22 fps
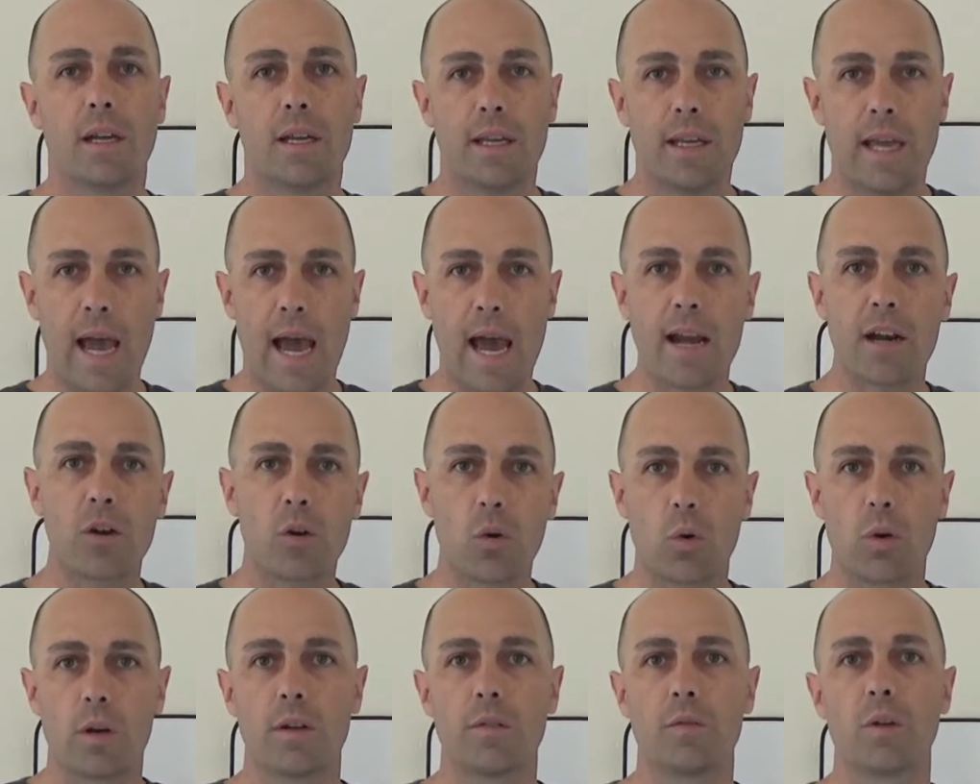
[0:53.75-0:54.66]

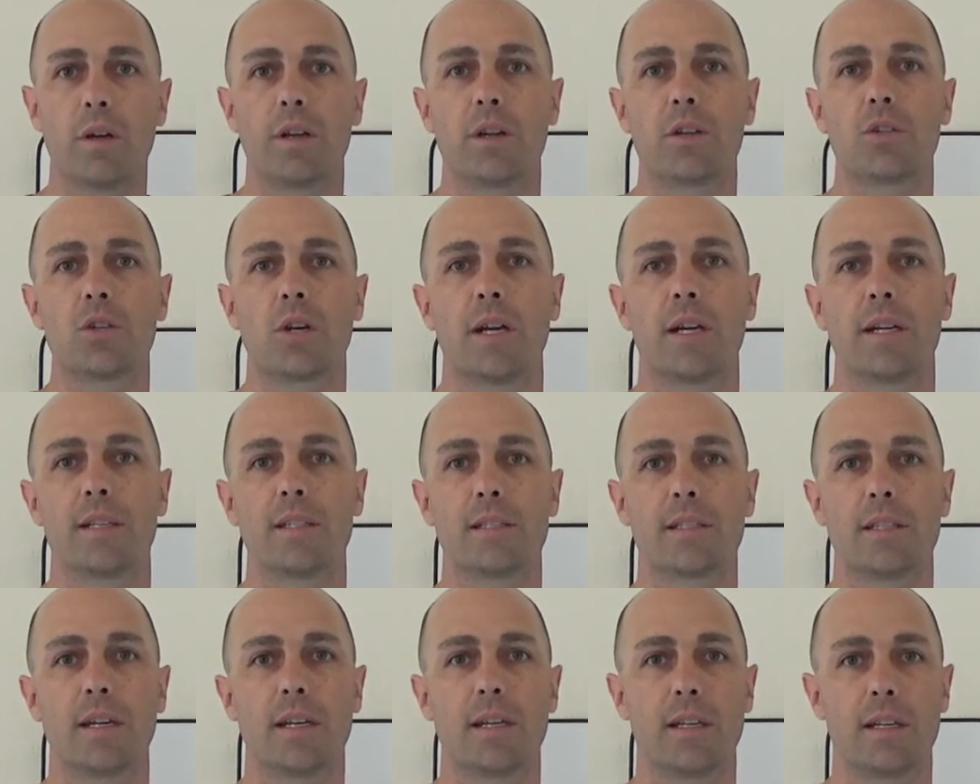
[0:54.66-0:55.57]
category of what you're trying to
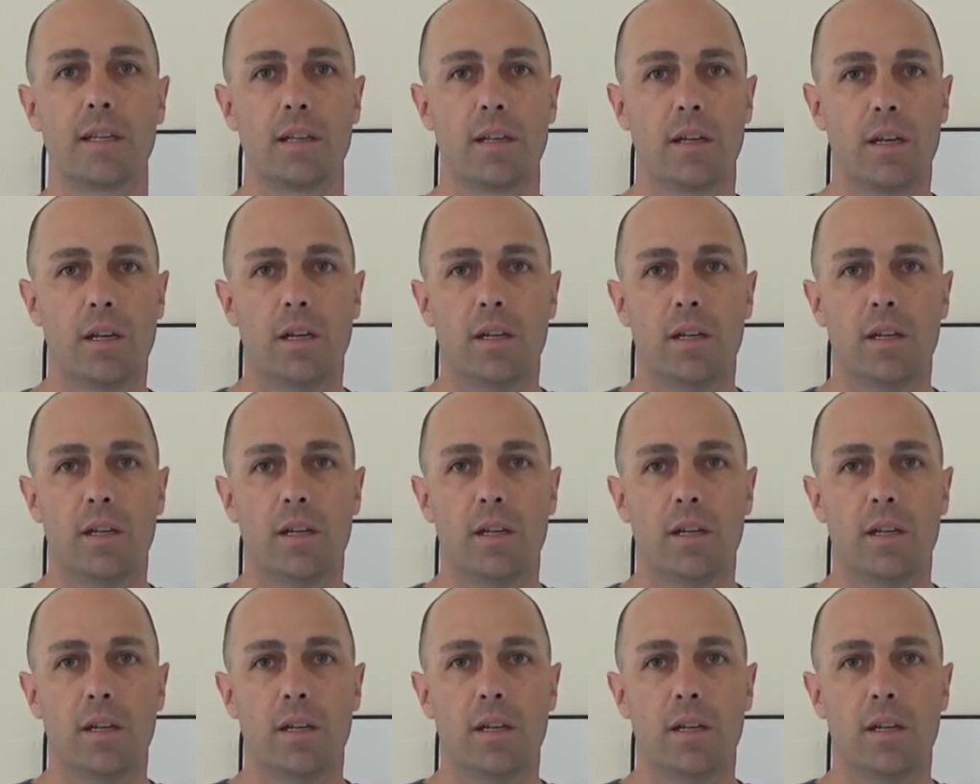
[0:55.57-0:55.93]
study.